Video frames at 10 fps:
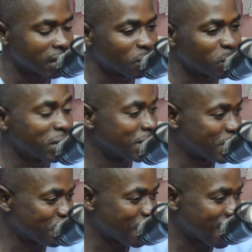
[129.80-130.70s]
We are
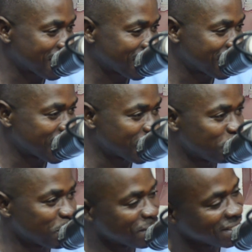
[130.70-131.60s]
network and
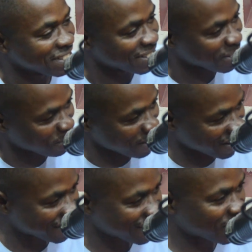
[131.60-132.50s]
building
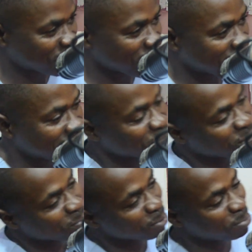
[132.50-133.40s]
networks actually
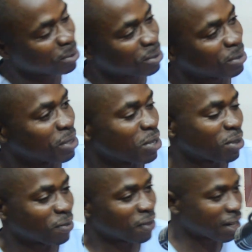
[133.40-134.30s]
for people
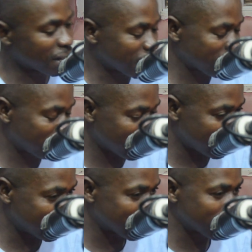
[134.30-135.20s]
of the like
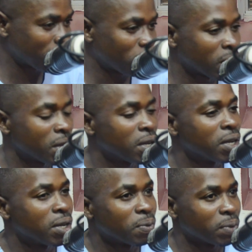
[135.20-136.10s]
mind.
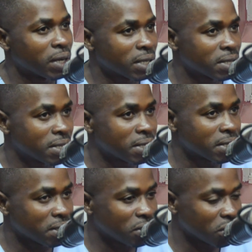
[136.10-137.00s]
We are
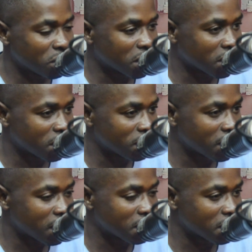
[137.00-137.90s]
existing in Gingertown
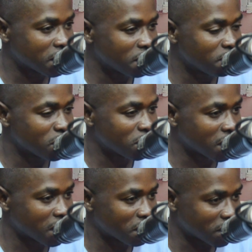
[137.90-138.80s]
as a CBO
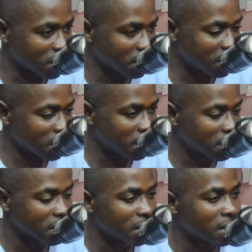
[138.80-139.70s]
currently,
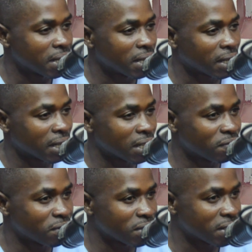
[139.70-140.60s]
Clive
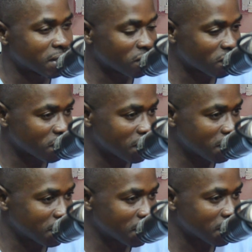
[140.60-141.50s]
Road Central
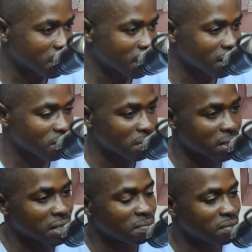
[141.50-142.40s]
East, Haji
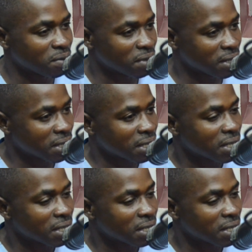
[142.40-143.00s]
Hussein Building,